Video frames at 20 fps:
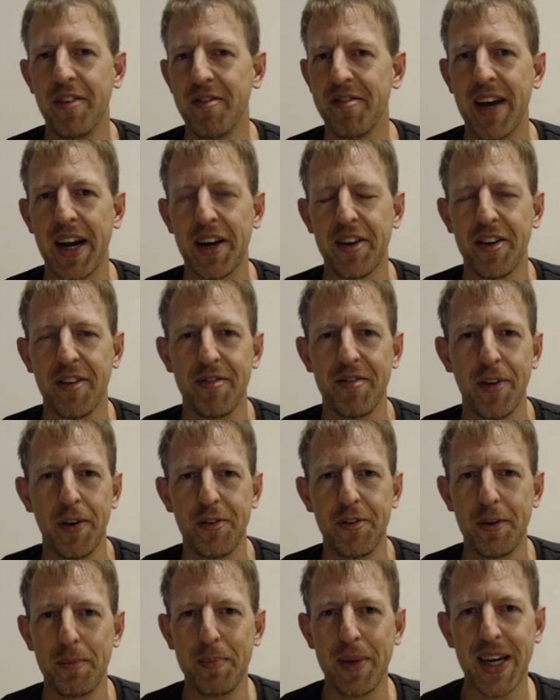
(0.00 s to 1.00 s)
In fact, it
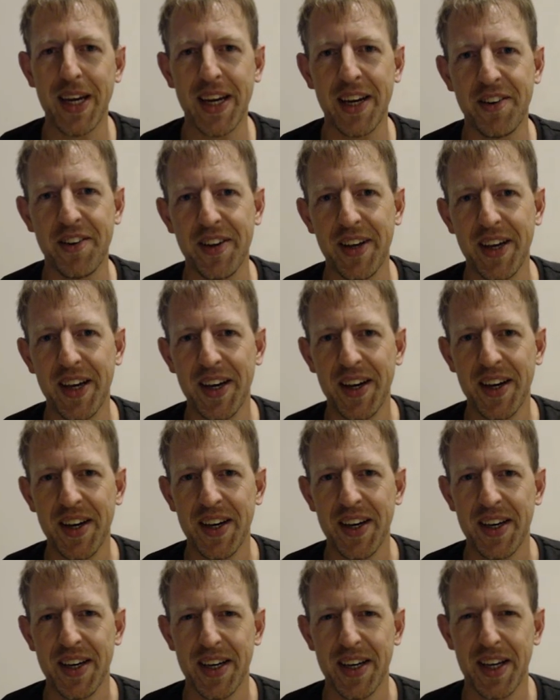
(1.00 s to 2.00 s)
first appeared
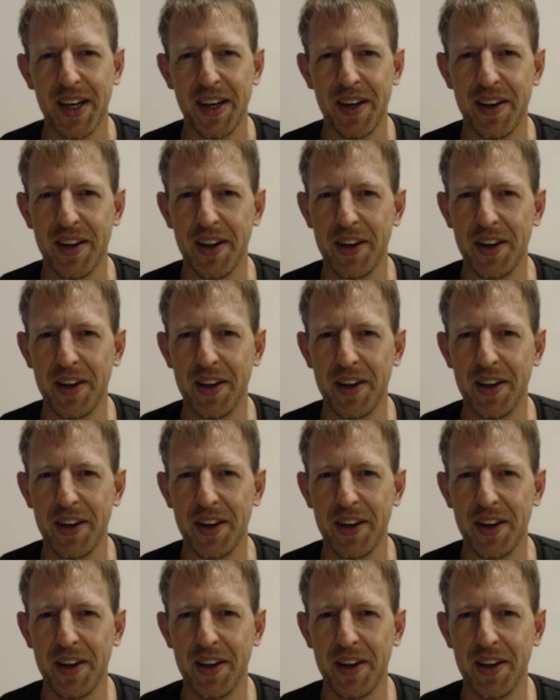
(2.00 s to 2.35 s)
in